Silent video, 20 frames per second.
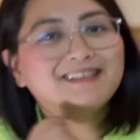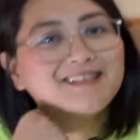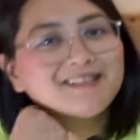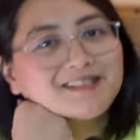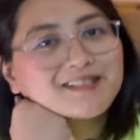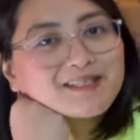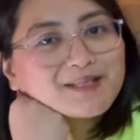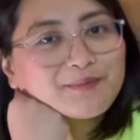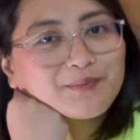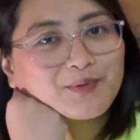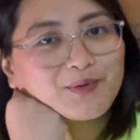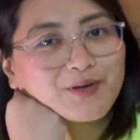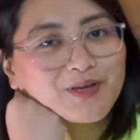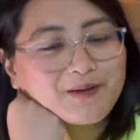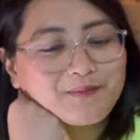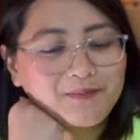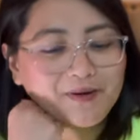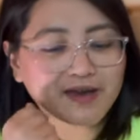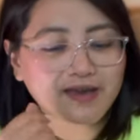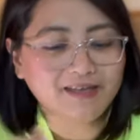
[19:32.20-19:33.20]
This is a
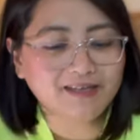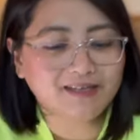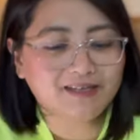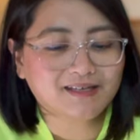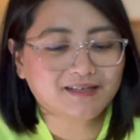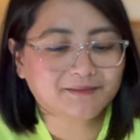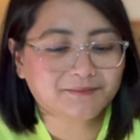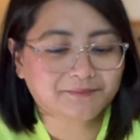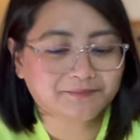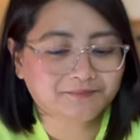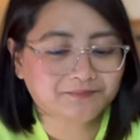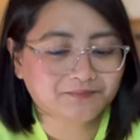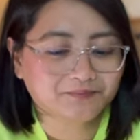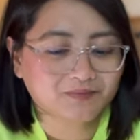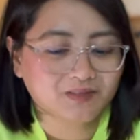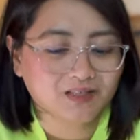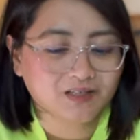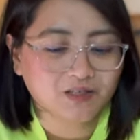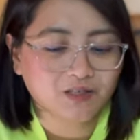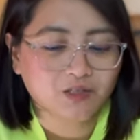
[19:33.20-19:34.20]
Boya mic,
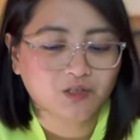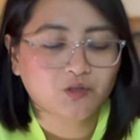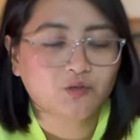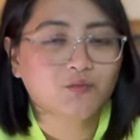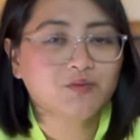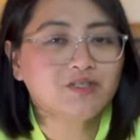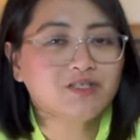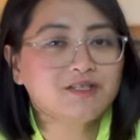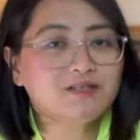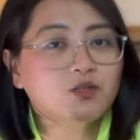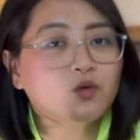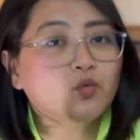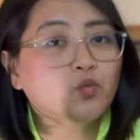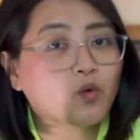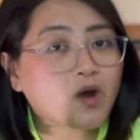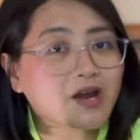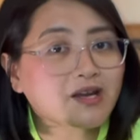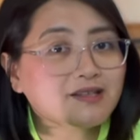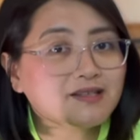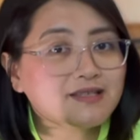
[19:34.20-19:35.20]
which is a
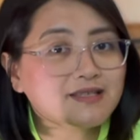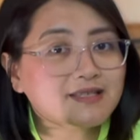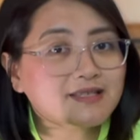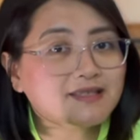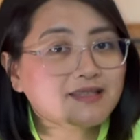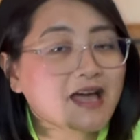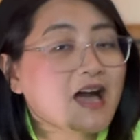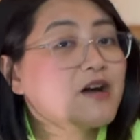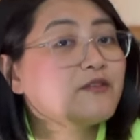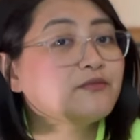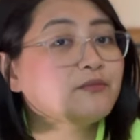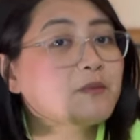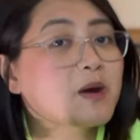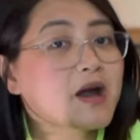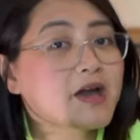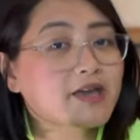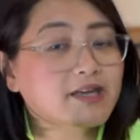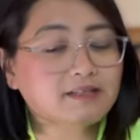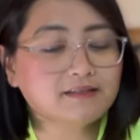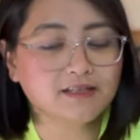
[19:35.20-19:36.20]
wireless lav
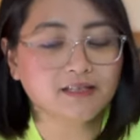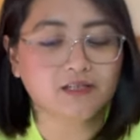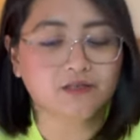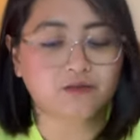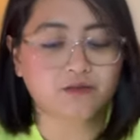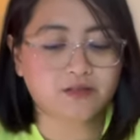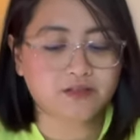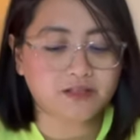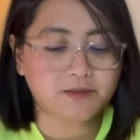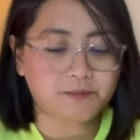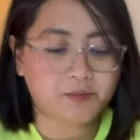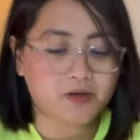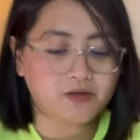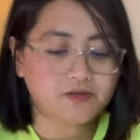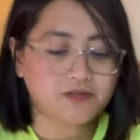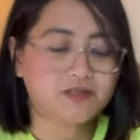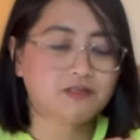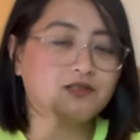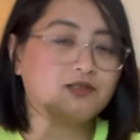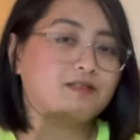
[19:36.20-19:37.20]
mic that you clip
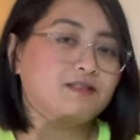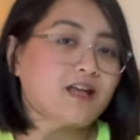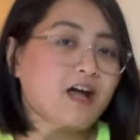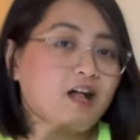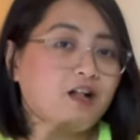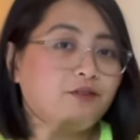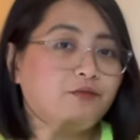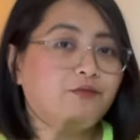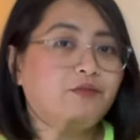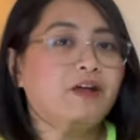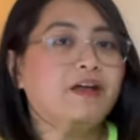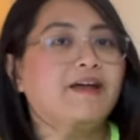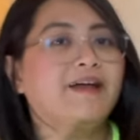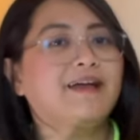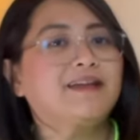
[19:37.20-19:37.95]
onto yourself,